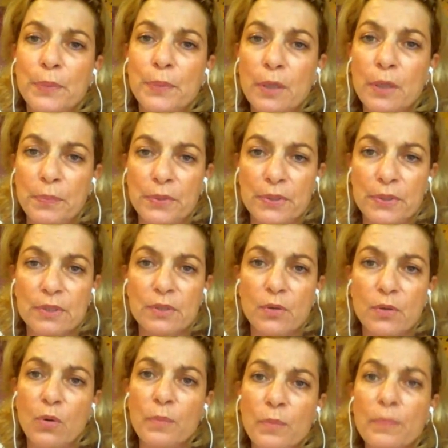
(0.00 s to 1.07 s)
purpose
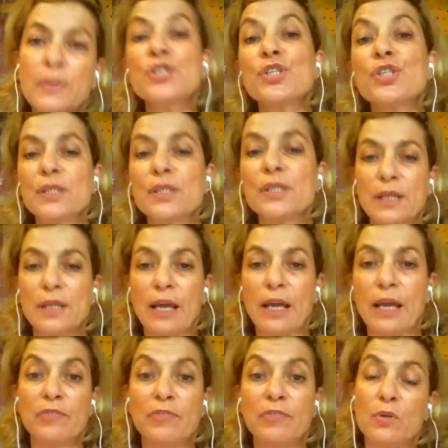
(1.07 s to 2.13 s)
or missions in
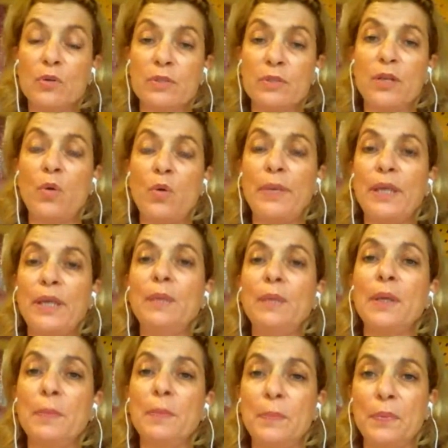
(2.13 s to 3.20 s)
life, because I know many
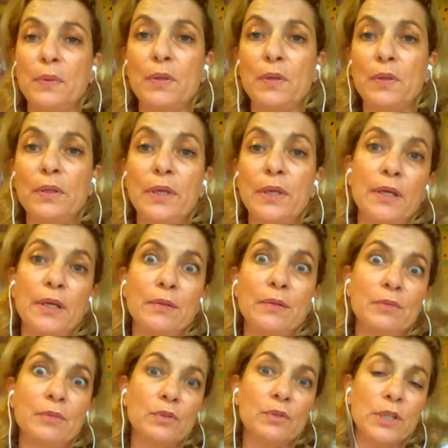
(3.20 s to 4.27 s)
people
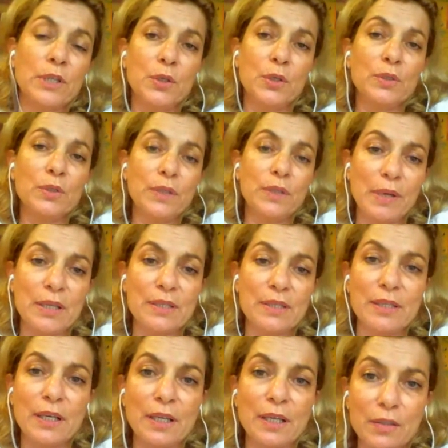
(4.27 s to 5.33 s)
here, including
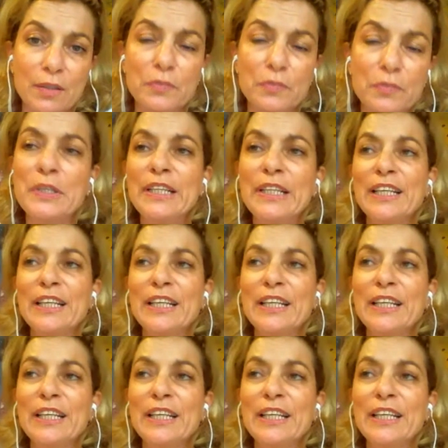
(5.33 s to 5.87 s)
myself,